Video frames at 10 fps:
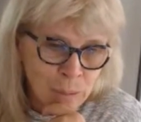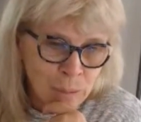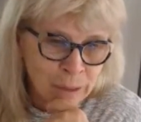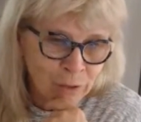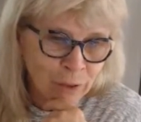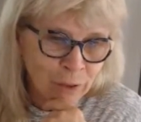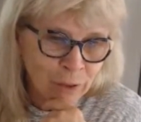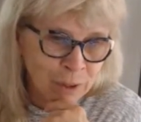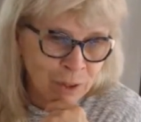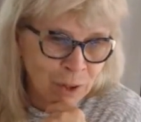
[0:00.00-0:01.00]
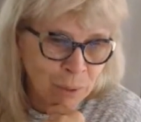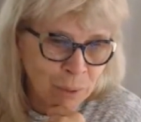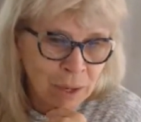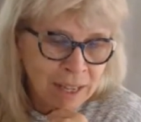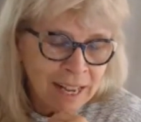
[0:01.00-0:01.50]
much fun with
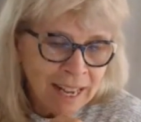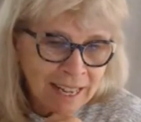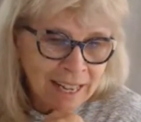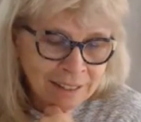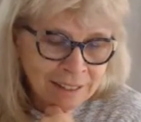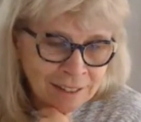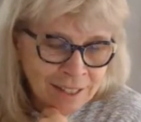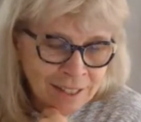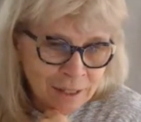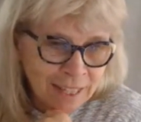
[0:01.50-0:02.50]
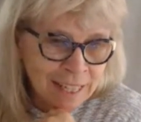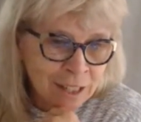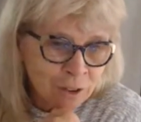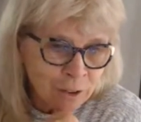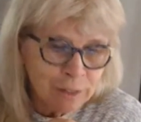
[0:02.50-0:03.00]
you. And
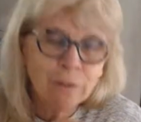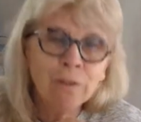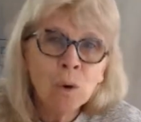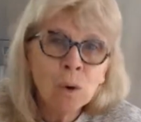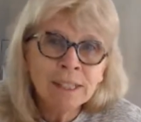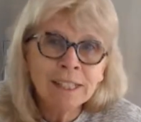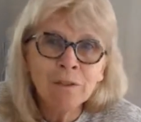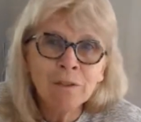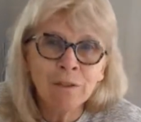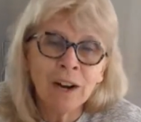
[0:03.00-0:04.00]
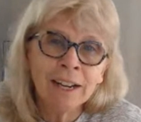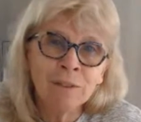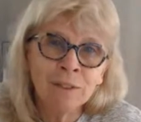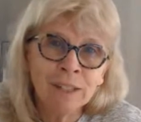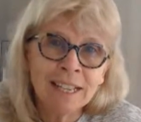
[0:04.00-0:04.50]
Ingrid,
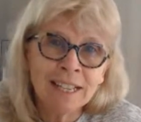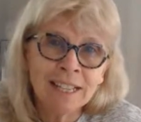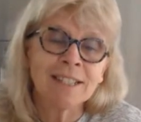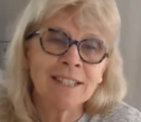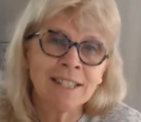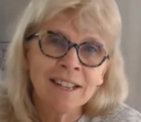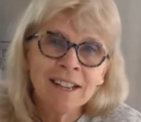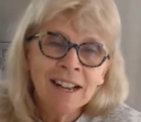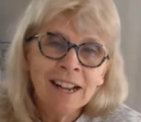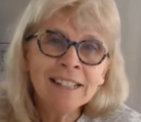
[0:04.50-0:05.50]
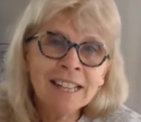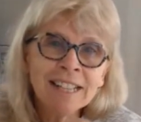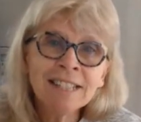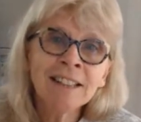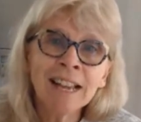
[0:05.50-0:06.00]
45 years. And
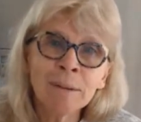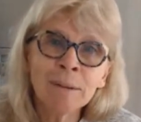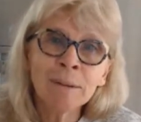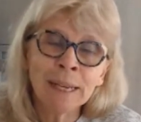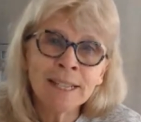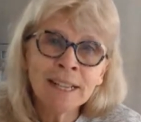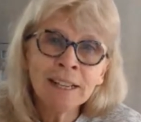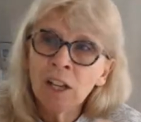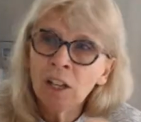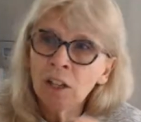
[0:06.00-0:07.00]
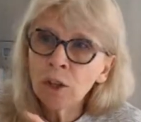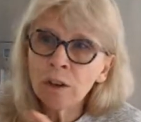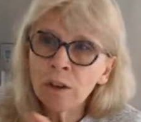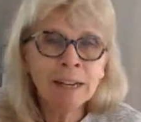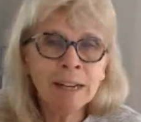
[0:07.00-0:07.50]
isn't that amazing? Look
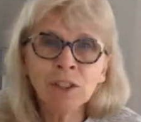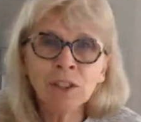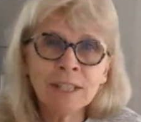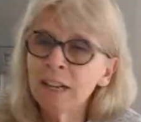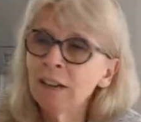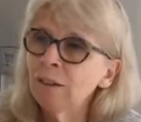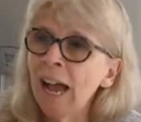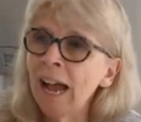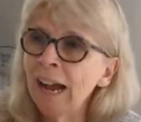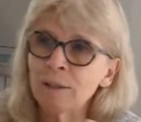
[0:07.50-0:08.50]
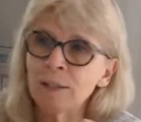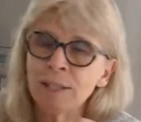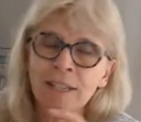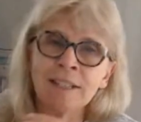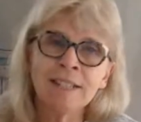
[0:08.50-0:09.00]
around your house
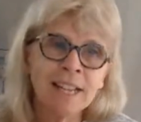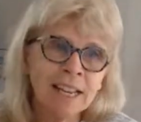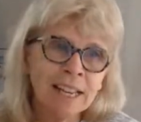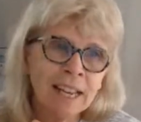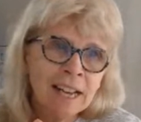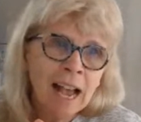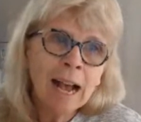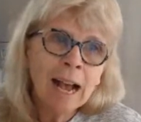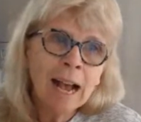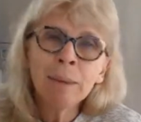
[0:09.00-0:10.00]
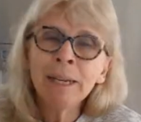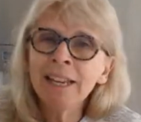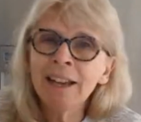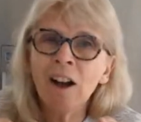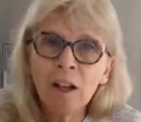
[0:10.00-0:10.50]
and say, how
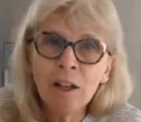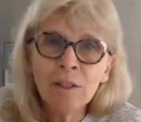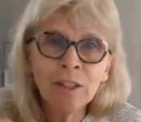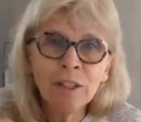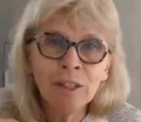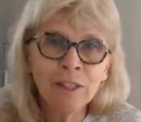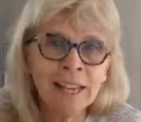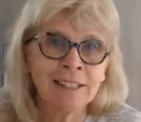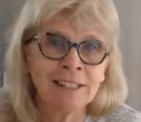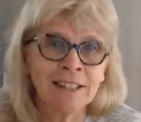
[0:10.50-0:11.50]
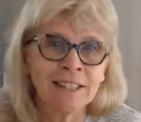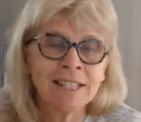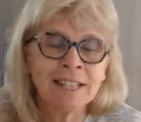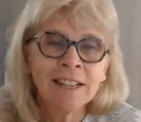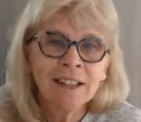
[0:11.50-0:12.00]
many other
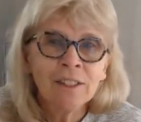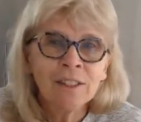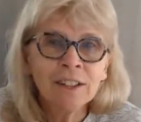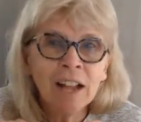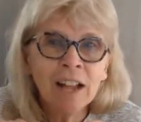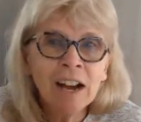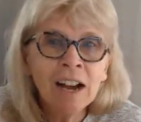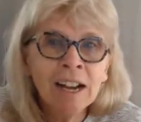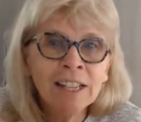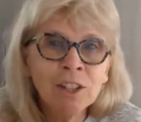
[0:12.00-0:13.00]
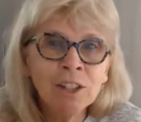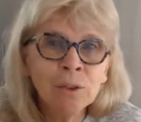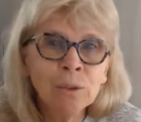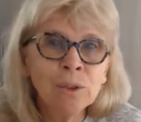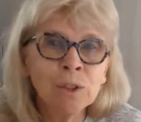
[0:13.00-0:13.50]
things that I
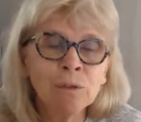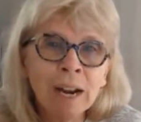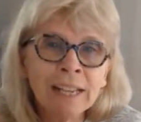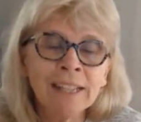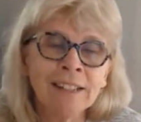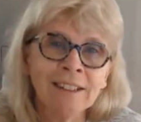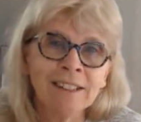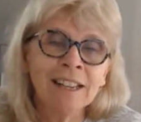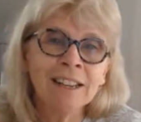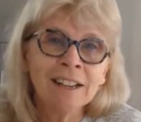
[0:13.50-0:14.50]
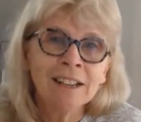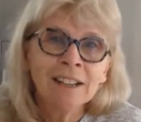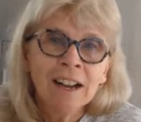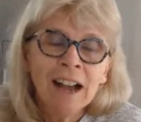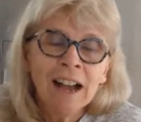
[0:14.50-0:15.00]
use regularly
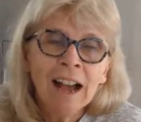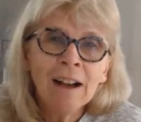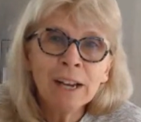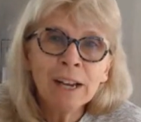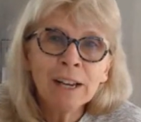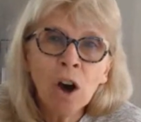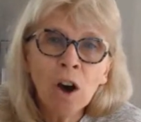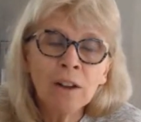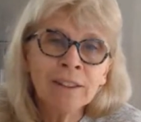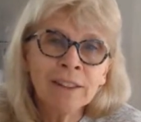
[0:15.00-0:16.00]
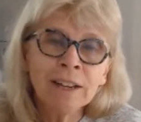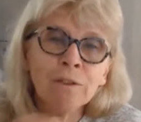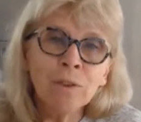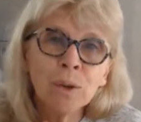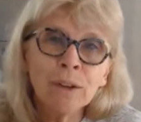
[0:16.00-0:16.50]
have I got that are
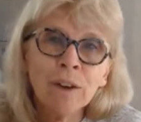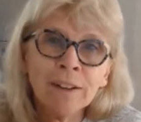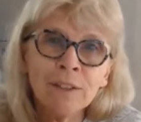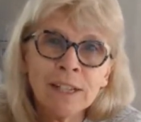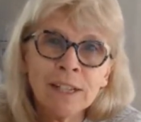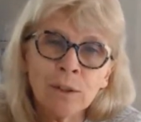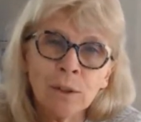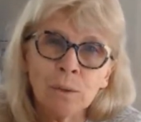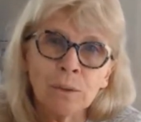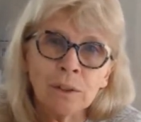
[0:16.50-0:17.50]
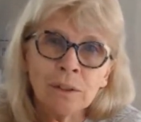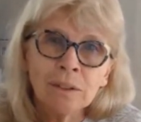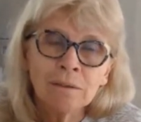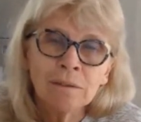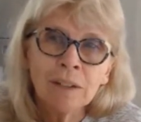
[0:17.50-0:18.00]
45 years old,
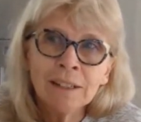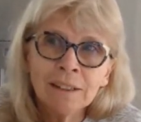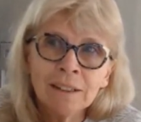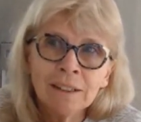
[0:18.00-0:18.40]
right?